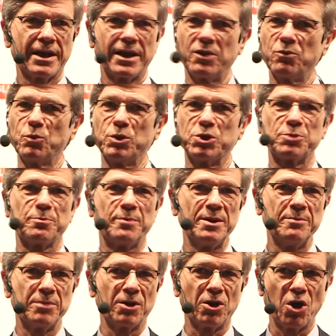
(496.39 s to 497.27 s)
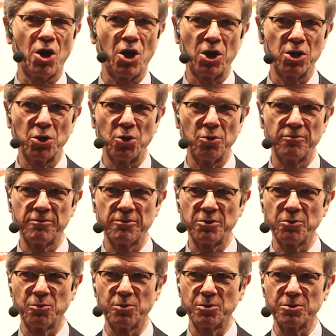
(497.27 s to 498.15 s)
in which people all
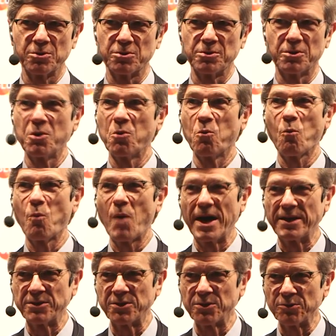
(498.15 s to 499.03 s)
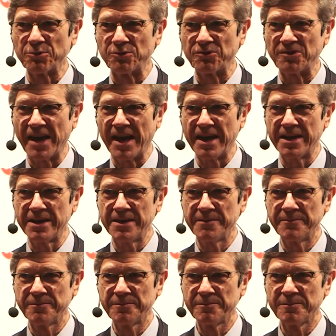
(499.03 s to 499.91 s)
over the world want their
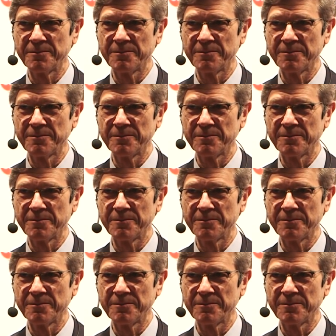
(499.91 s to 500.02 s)
say.